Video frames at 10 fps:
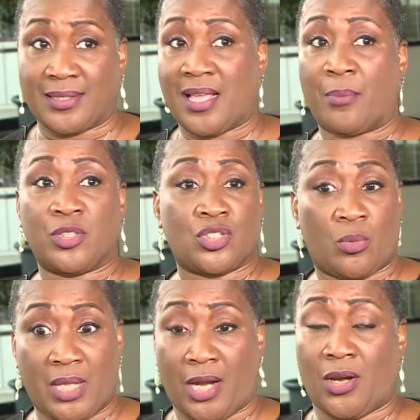at the top of the
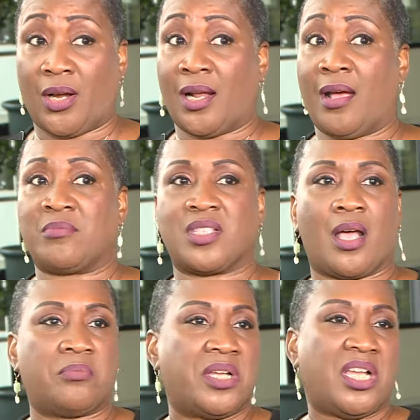show. When that curtain comes mm
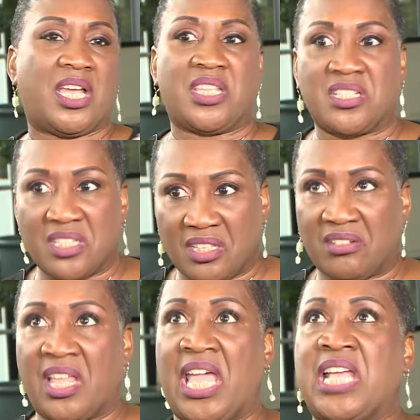-hmm. up mm-hmm. and they see
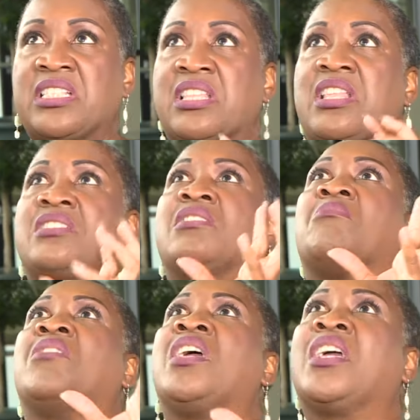the legs and then they see
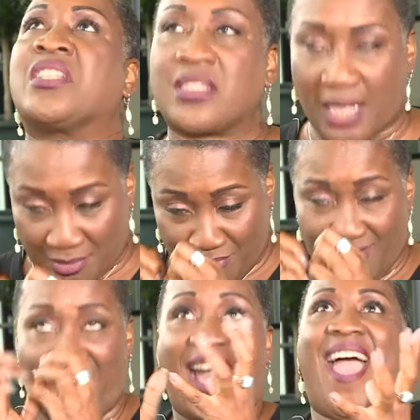the wig, and it's like,
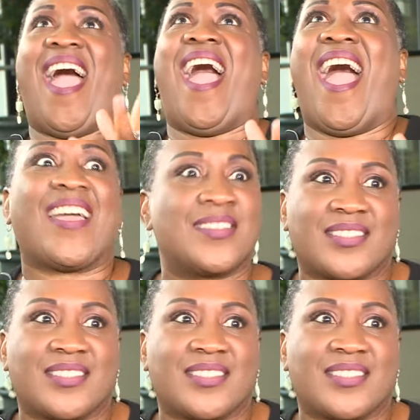wow.